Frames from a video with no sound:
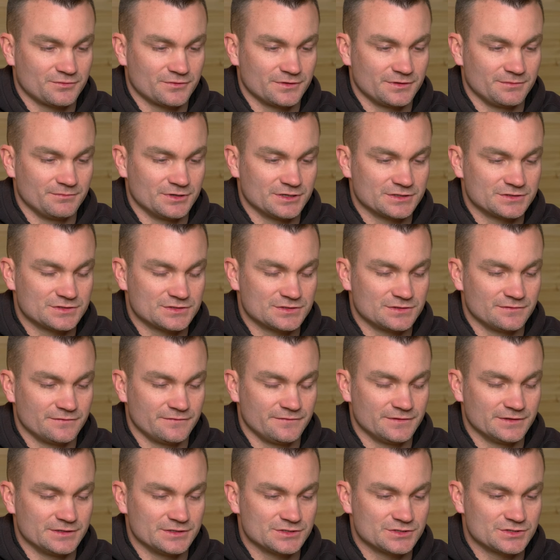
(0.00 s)
pretty much the
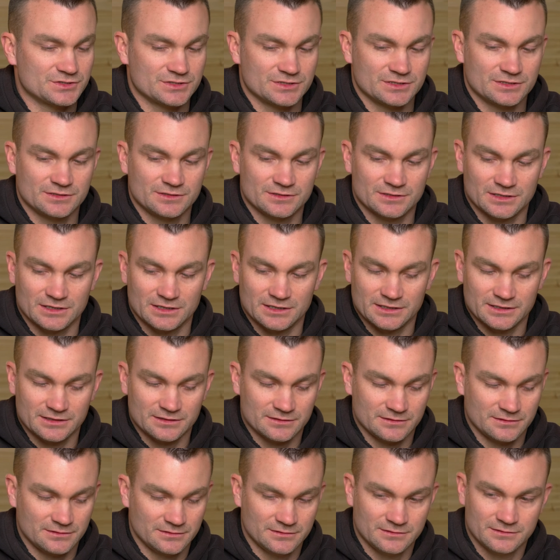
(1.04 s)
finished knot.
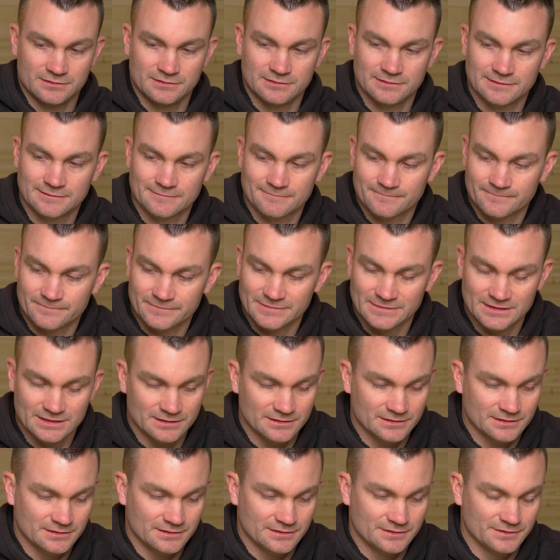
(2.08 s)

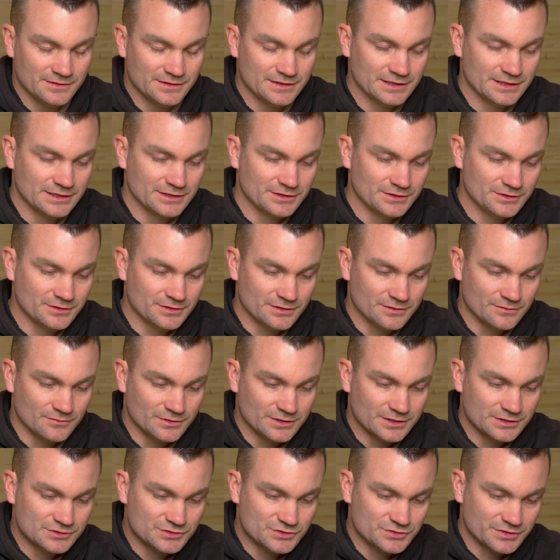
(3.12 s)
Then you're going to
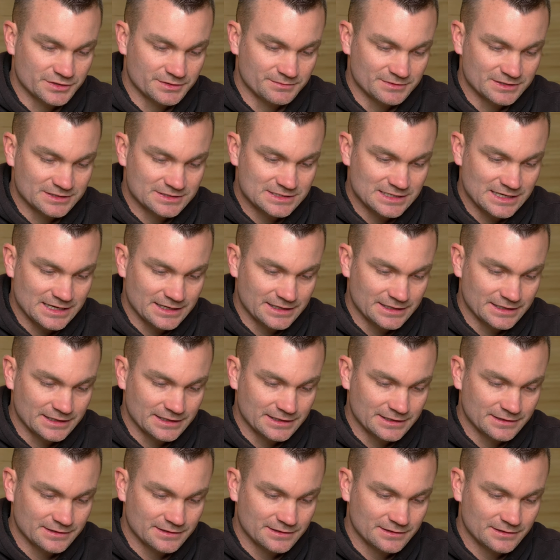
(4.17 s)
want to trim the tag
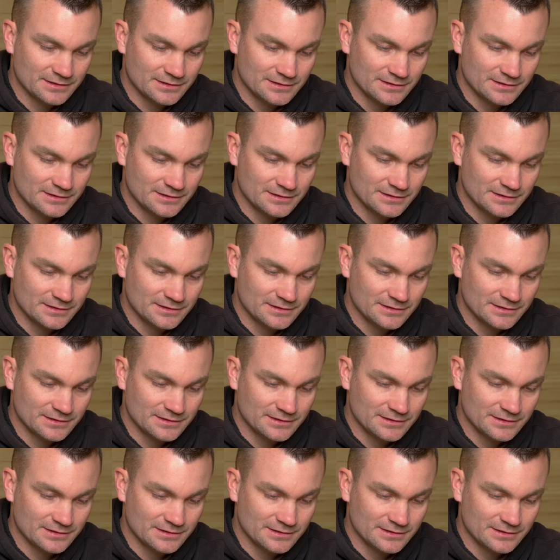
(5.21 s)
end.